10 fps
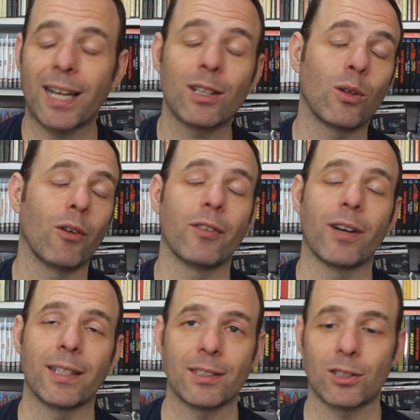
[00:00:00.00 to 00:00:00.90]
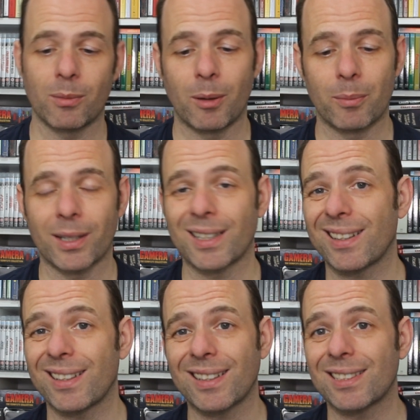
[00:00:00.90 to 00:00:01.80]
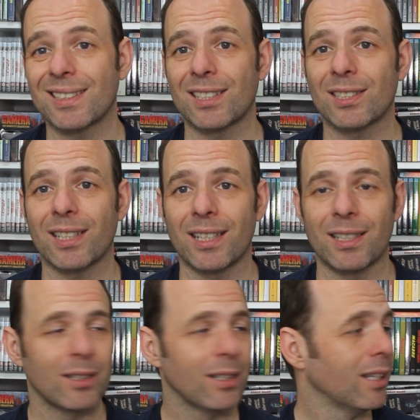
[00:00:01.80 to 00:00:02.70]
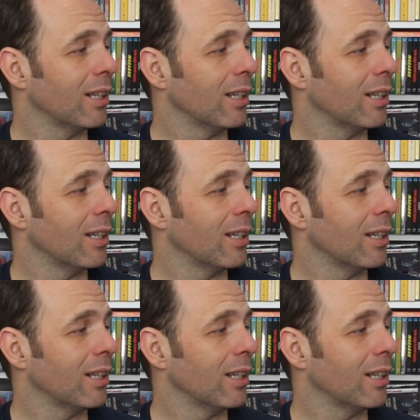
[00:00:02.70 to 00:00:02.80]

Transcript: I love A Night to Remember, and I think this disc uh,